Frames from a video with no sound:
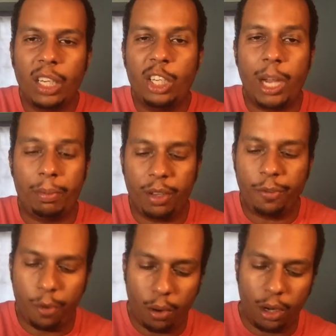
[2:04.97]
Chapter
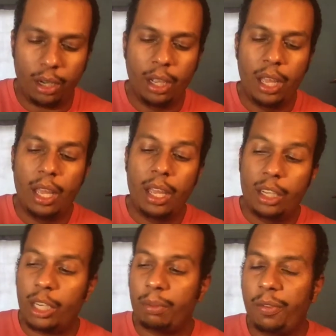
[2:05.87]
4.
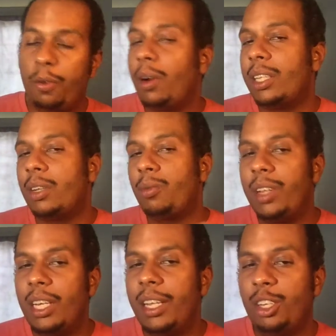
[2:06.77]
Chapter 4 has a
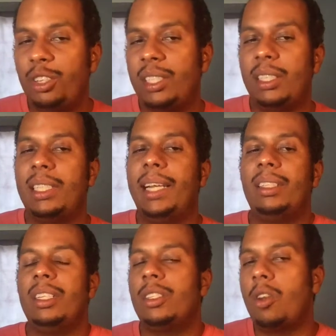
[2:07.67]
real interesting
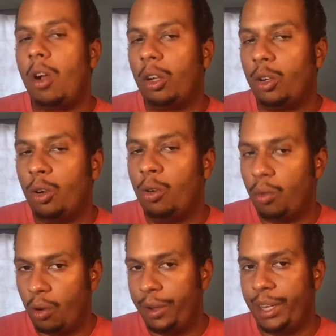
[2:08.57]
title. It's called
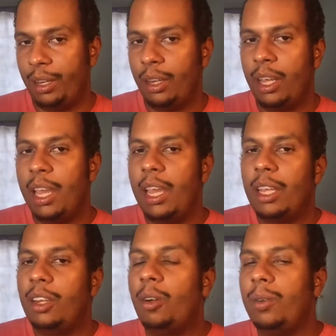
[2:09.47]
Growing.
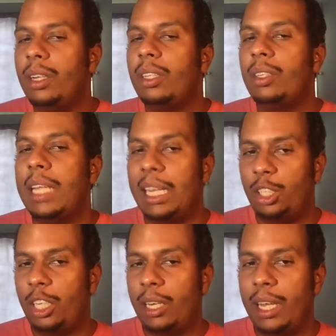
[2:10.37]
Now, that,
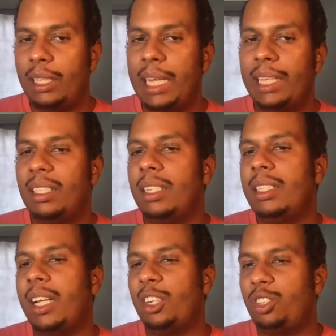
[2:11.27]
that title is
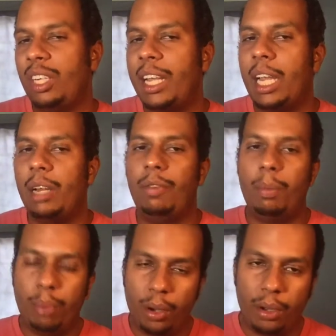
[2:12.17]
actually kind of a
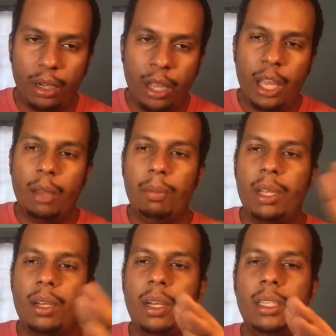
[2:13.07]
pun
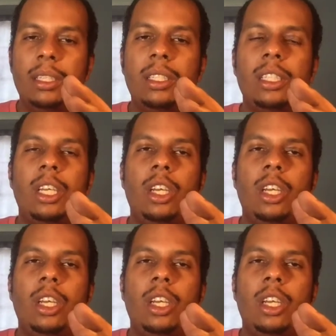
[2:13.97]
because